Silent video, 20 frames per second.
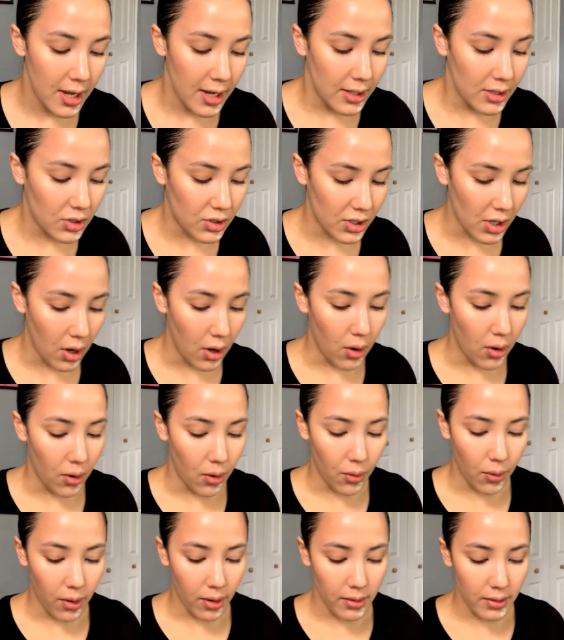
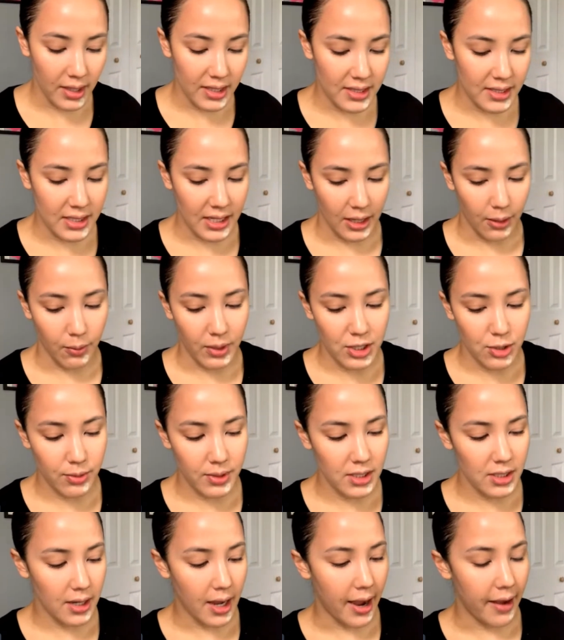So let's see which
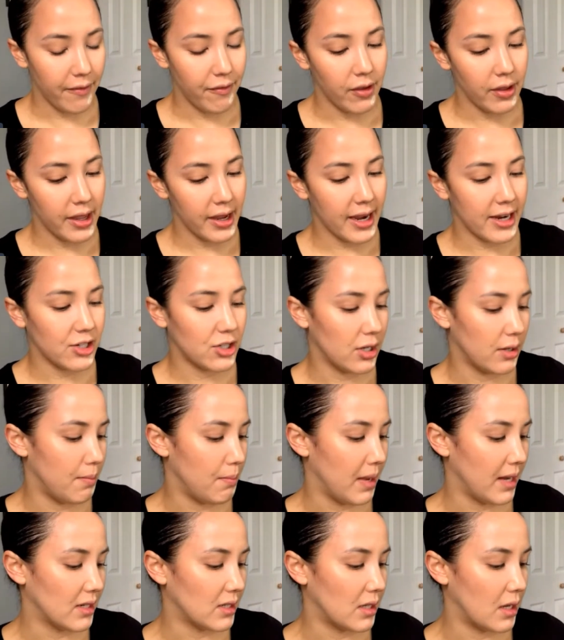one. I feel like I should
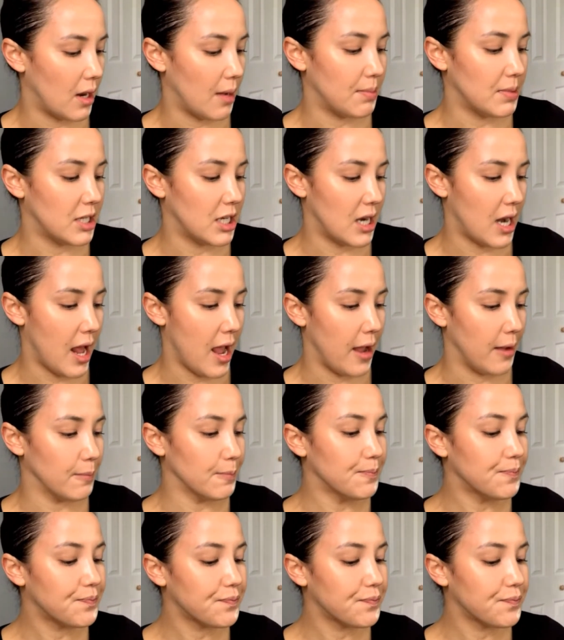mix it up today.